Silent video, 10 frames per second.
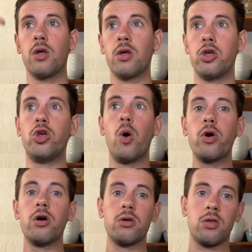
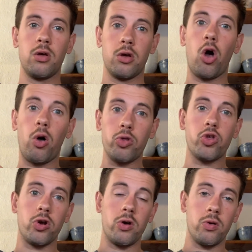yogurt
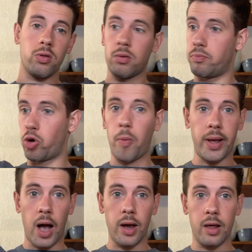cultures,
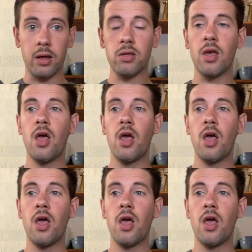probiotics,